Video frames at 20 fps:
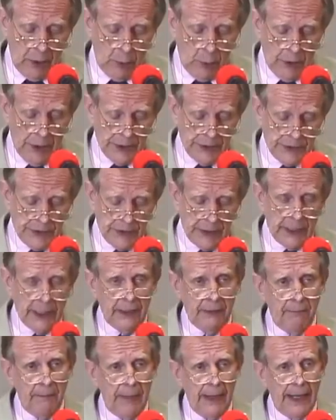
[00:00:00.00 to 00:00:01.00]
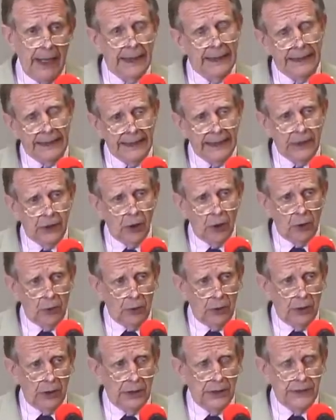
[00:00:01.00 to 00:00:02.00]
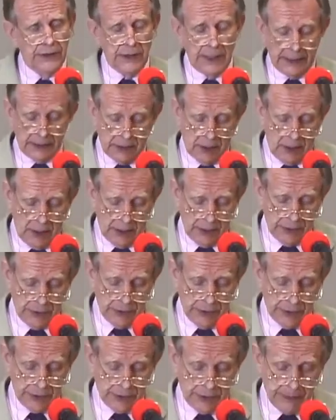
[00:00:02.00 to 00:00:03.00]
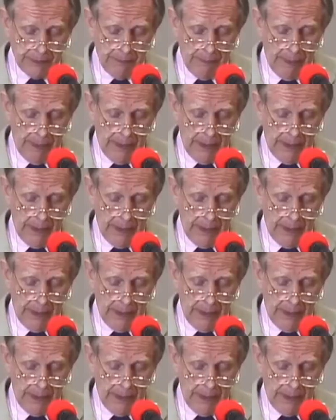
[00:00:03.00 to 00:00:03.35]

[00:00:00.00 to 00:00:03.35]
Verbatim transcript: was uh, an ego psychologist.